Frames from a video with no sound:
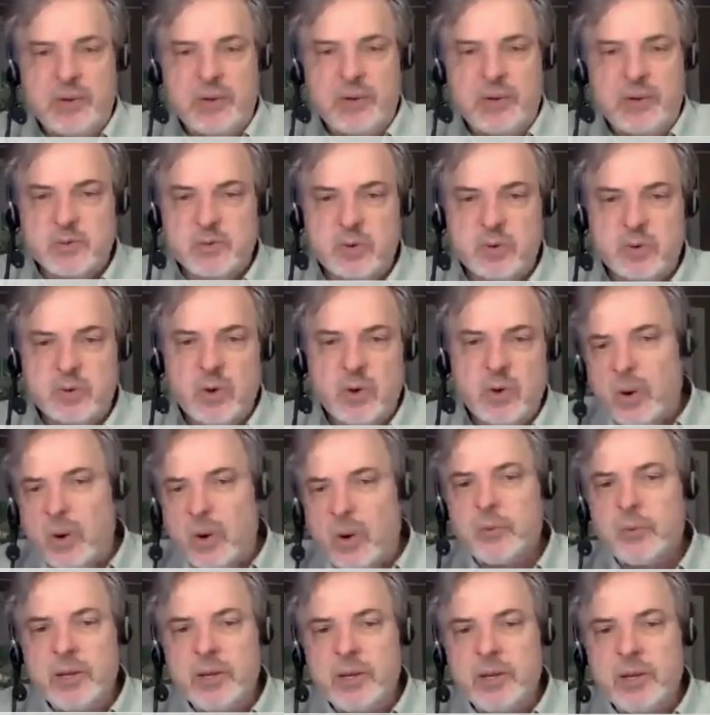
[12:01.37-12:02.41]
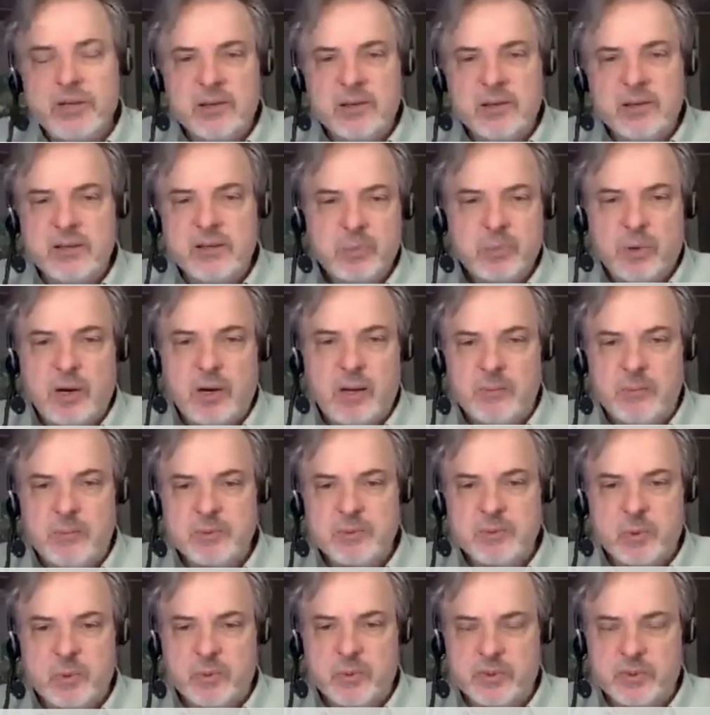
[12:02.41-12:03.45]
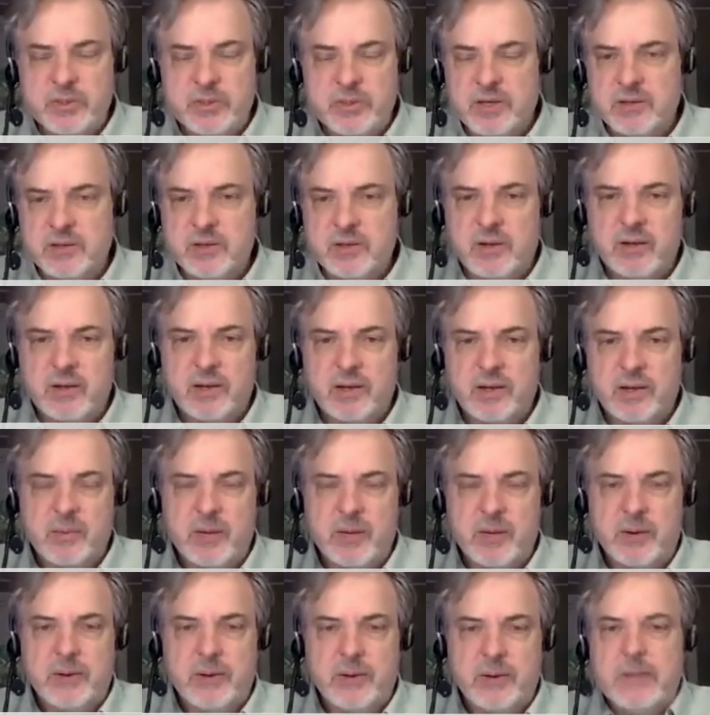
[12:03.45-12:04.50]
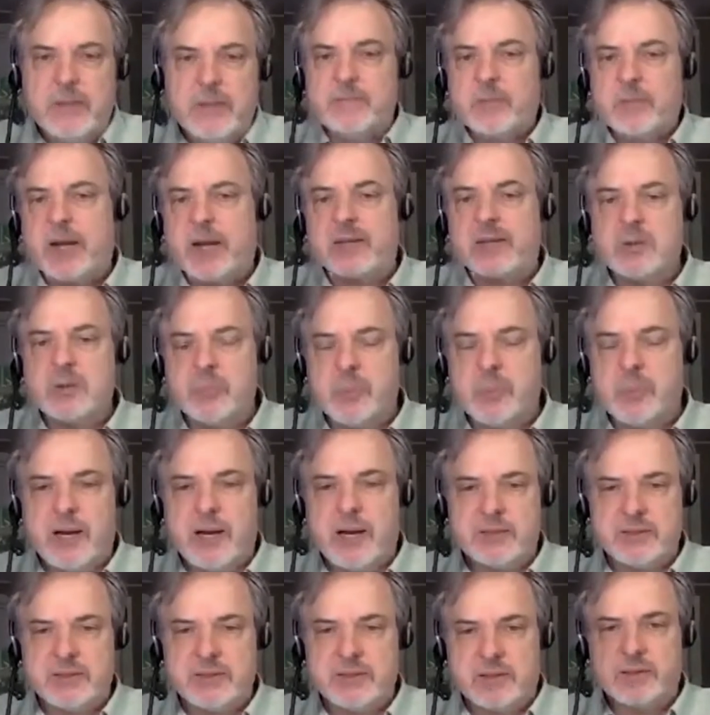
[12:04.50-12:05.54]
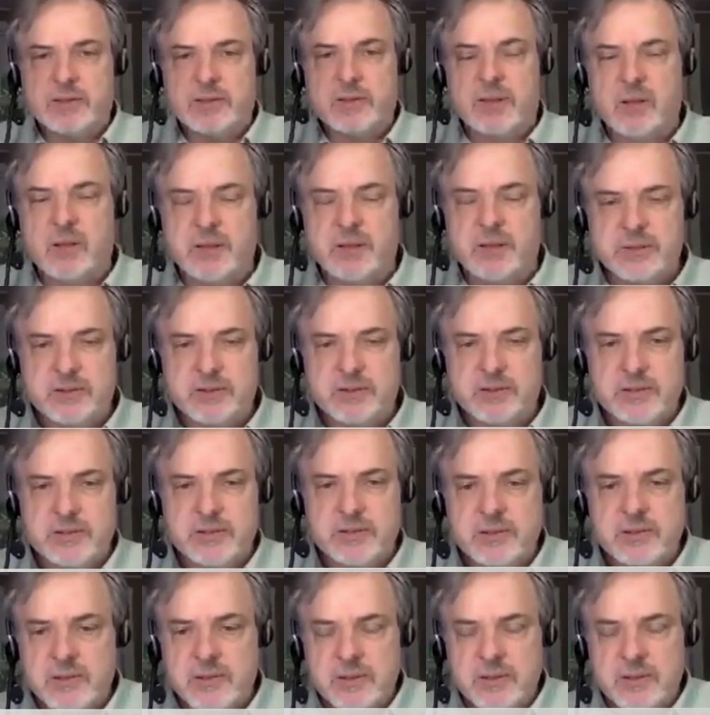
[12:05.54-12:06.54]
So why do we get into these problems when we start talking about lots of pods and lots of clusters?